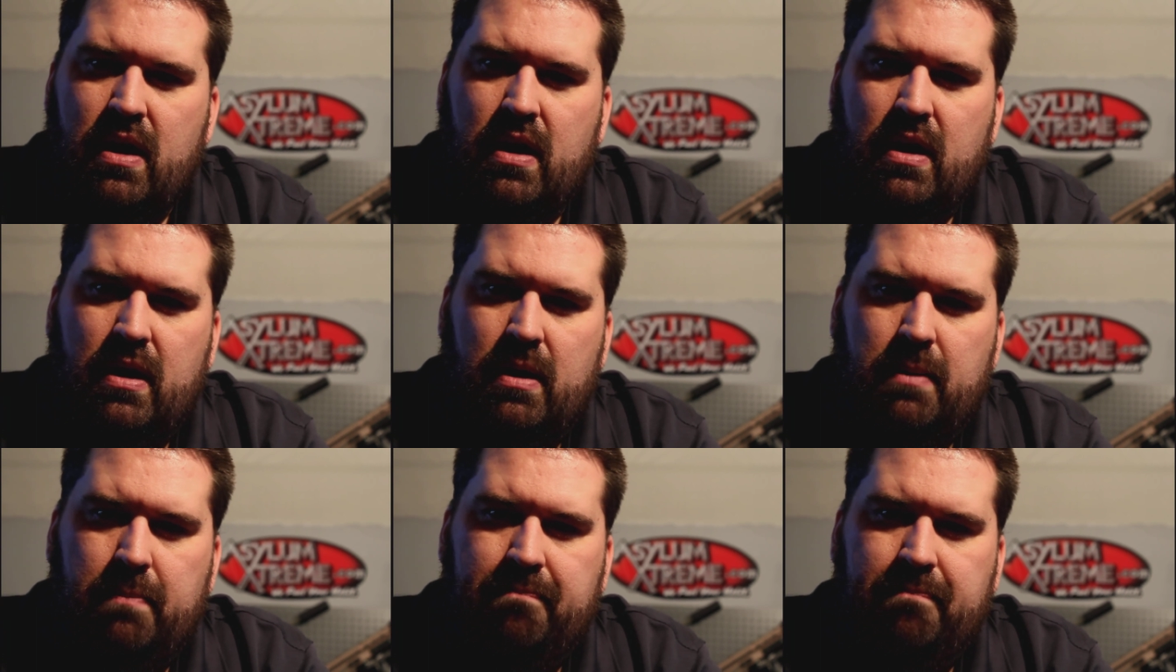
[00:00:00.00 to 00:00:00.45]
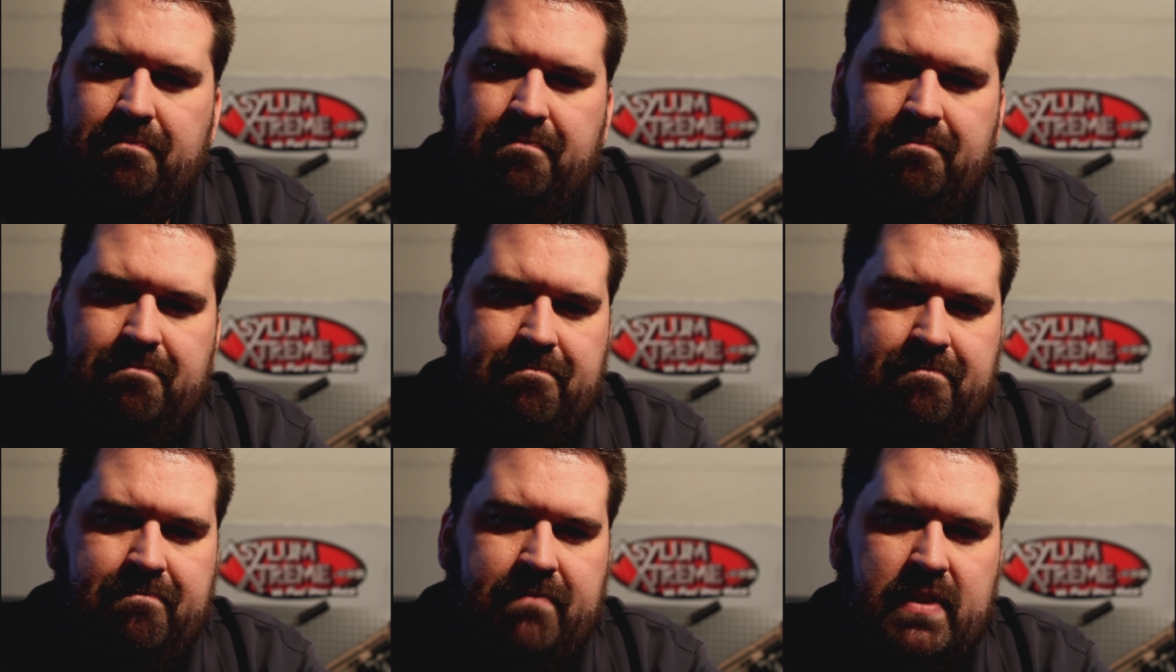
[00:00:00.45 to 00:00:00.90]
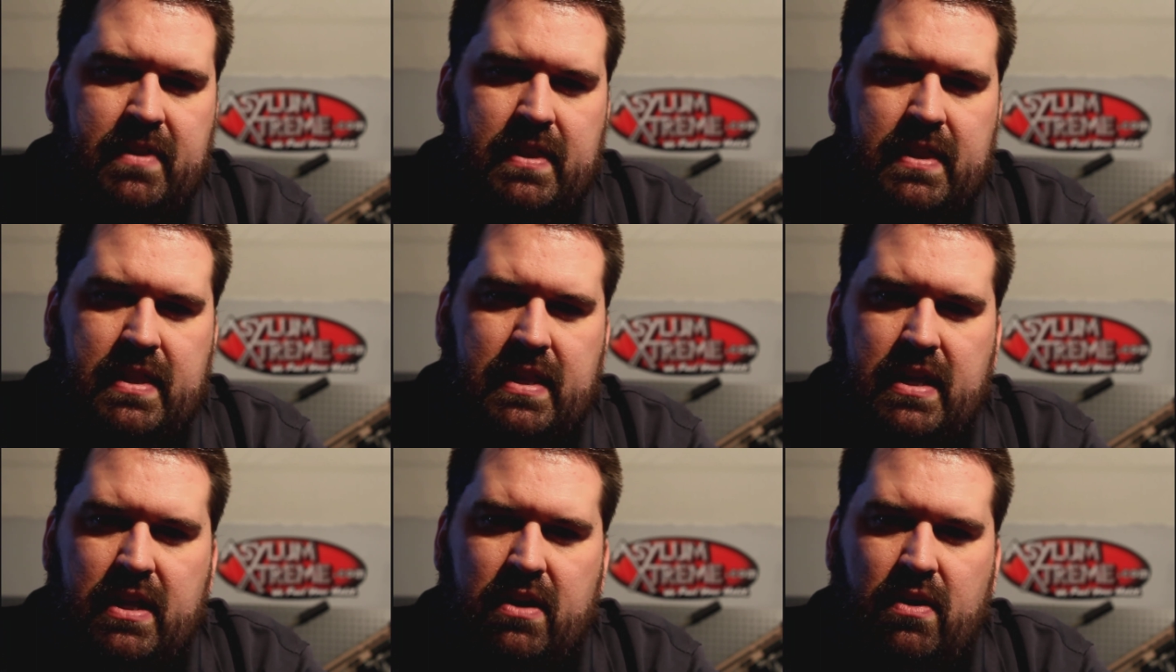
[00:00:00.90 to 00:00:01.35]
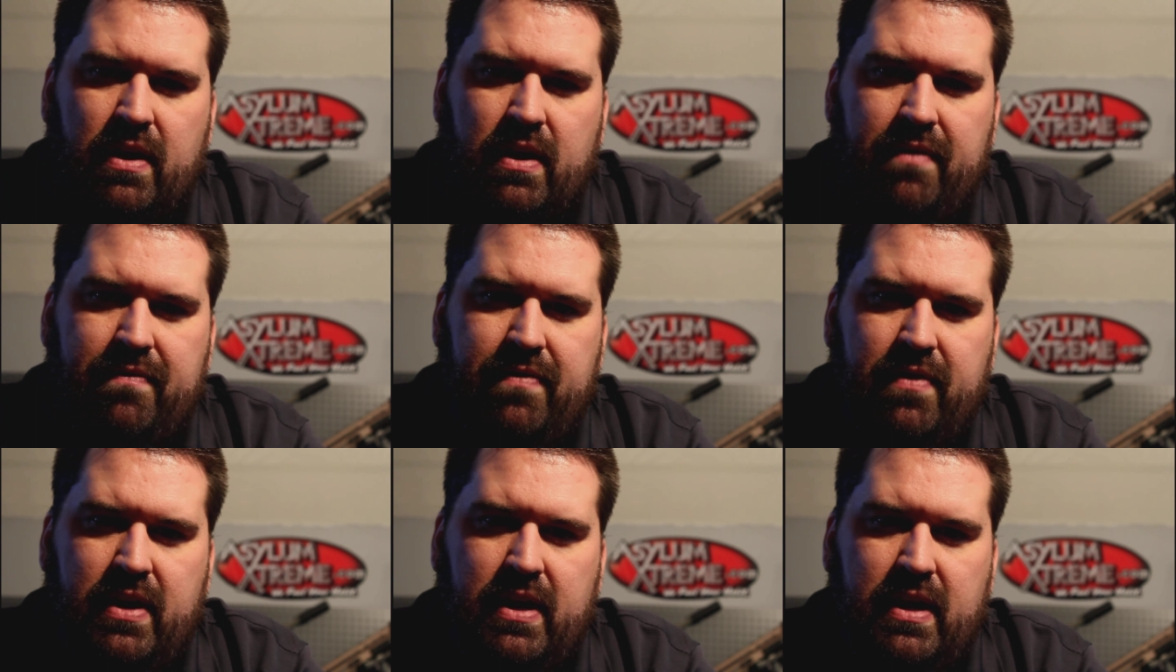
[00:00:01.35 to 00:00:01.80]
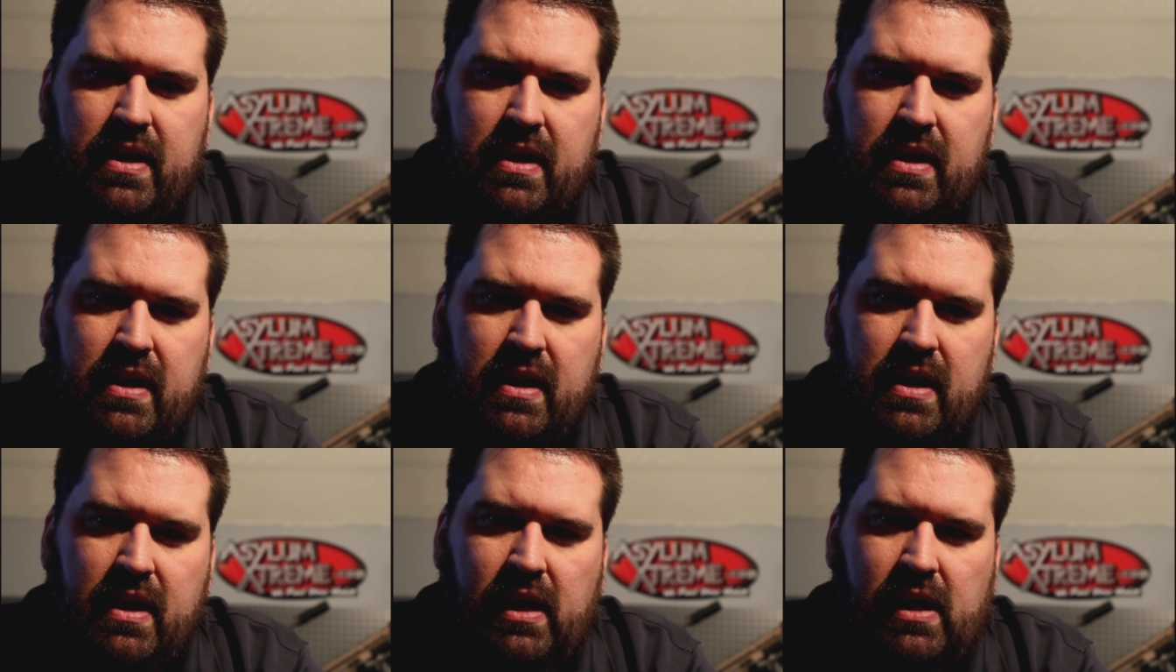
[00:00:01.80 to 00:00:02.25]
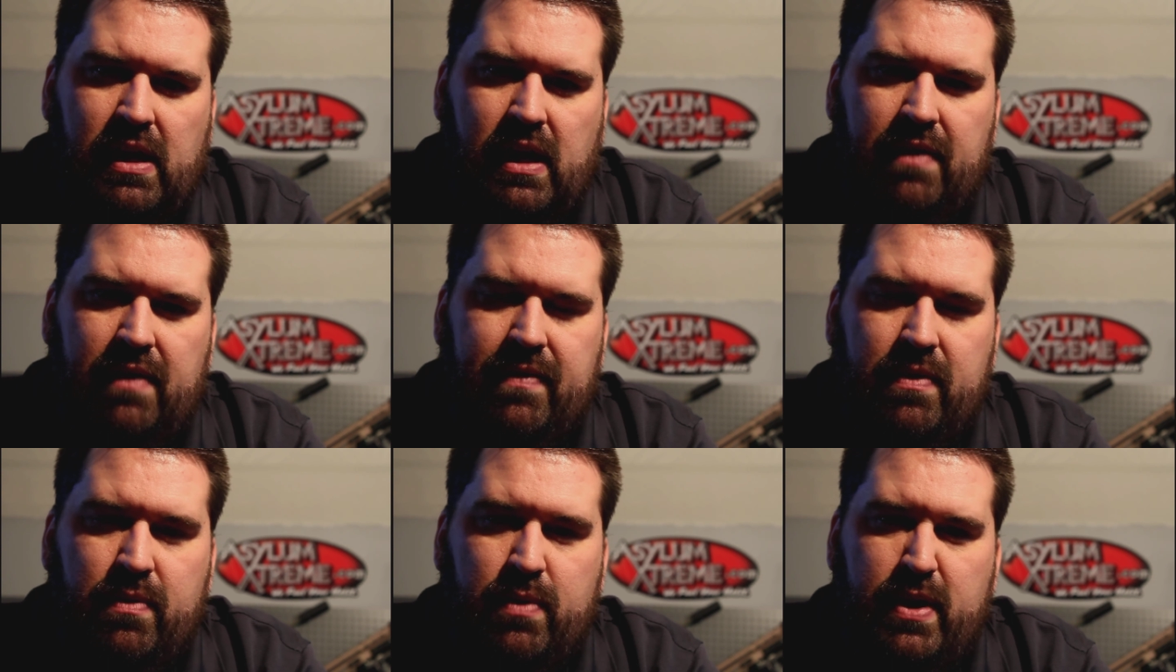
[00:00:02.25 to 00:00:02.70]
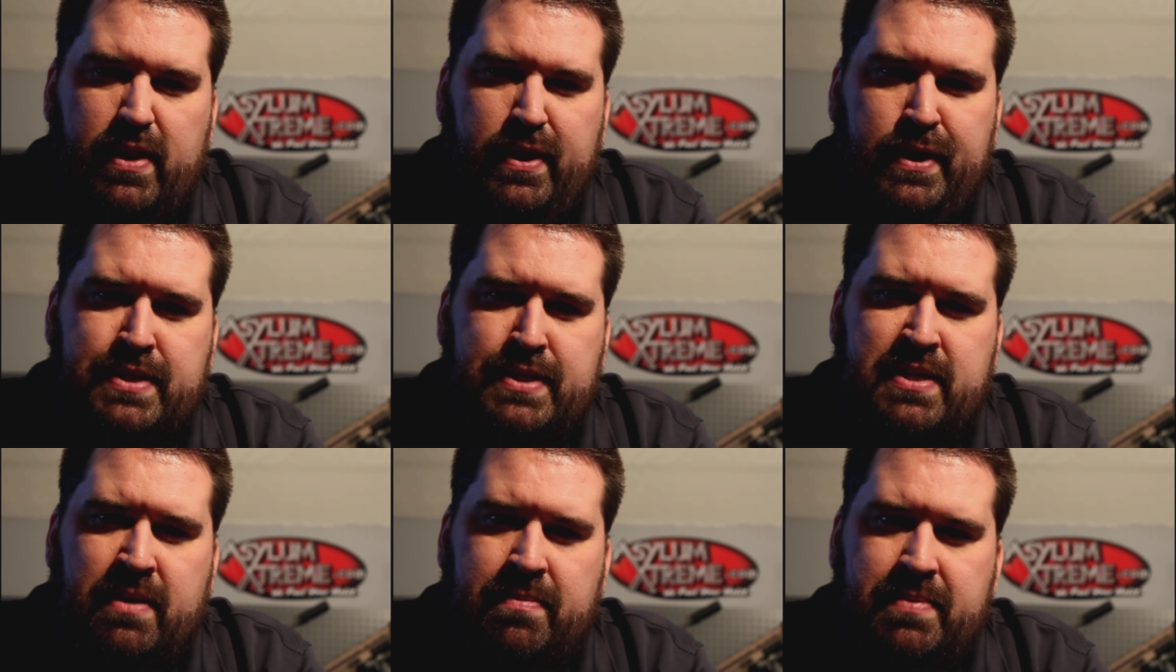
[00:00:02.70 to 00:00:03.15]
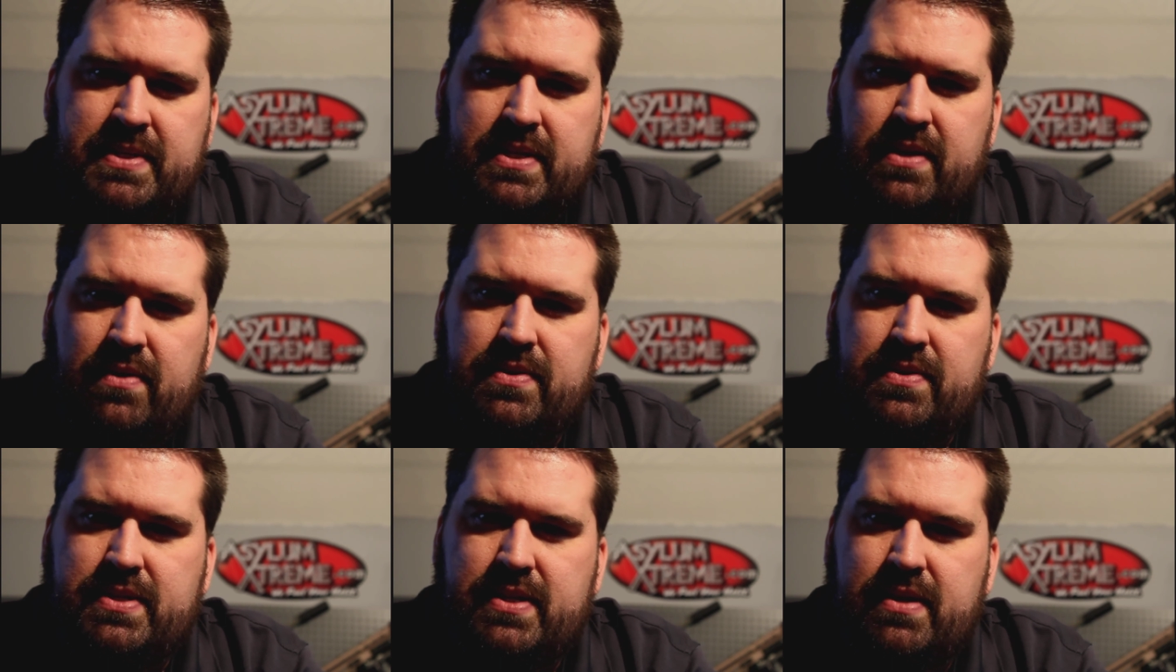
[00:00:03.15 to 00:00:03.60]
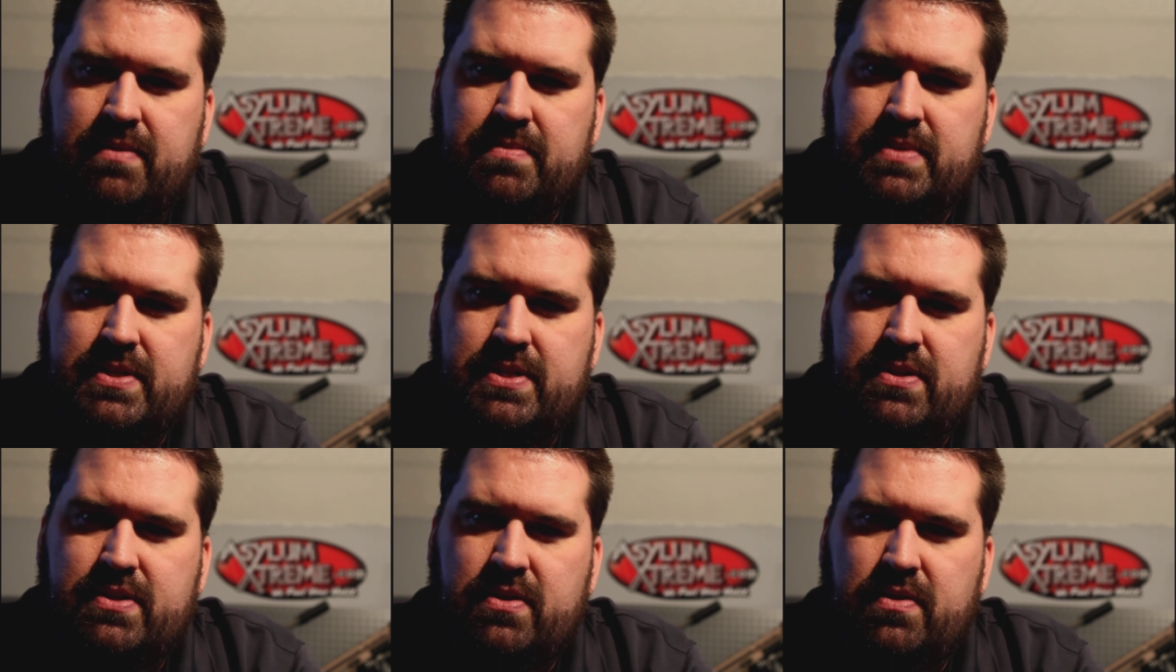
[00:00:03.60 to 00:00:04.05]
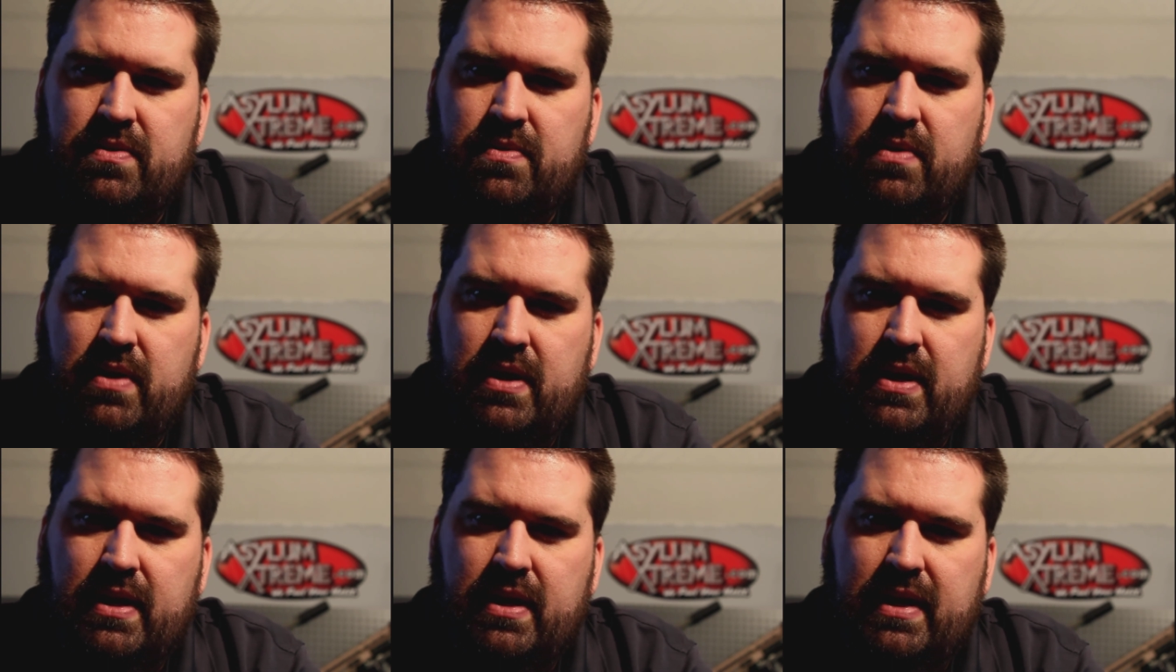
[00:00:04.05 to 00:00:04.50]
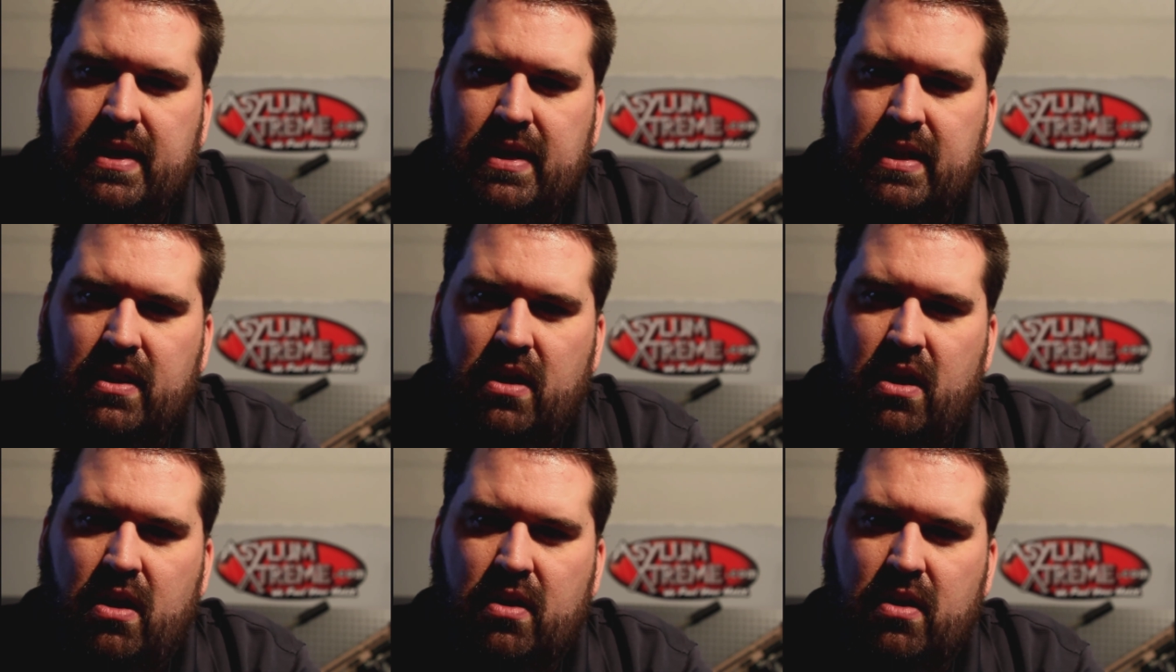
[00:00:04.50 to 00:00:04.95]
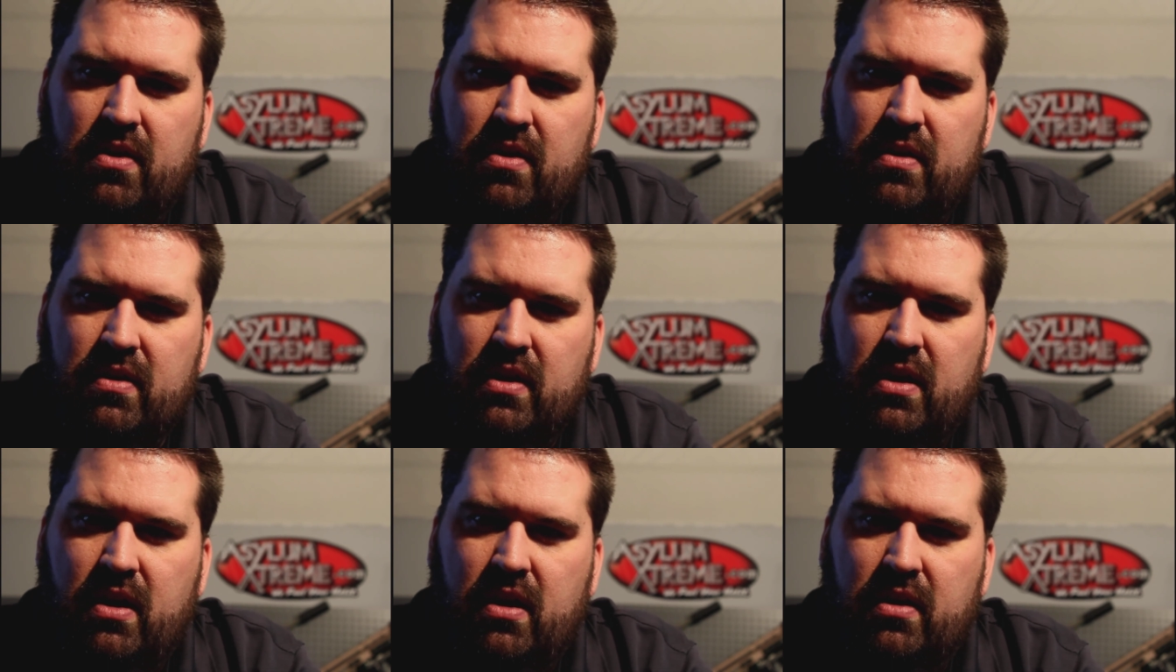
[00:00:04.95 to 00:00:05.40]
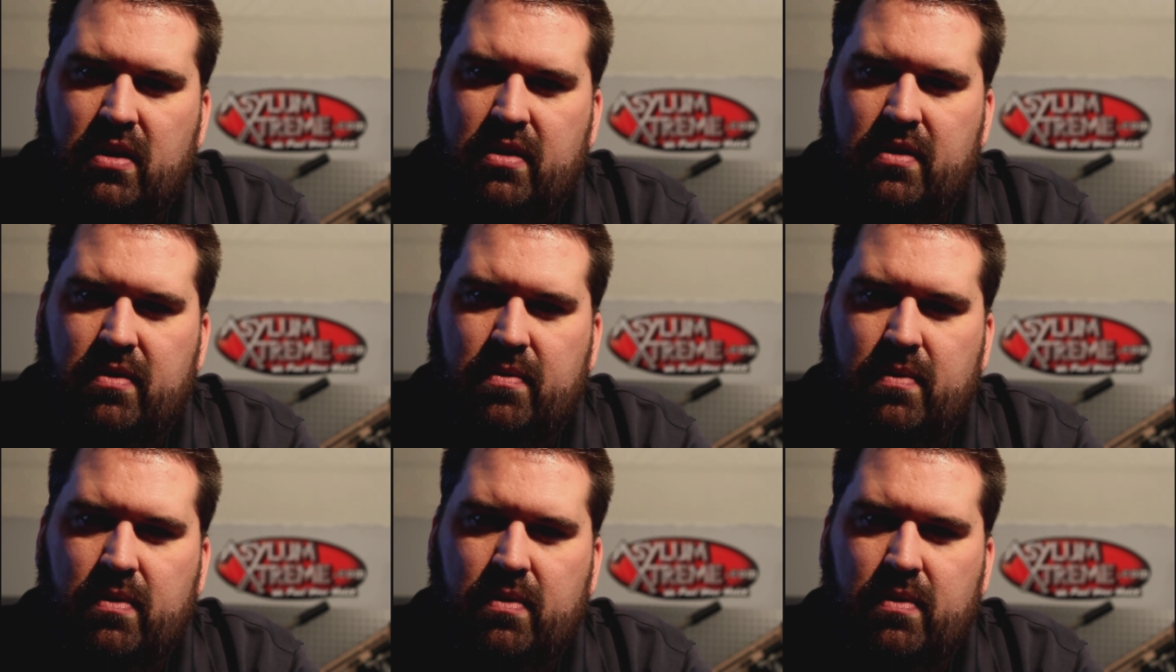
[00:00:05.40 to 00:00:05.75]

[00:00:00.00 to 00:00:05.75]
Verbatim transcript: Um, you know, every every one of these episodes seems to uh, get longer and longer.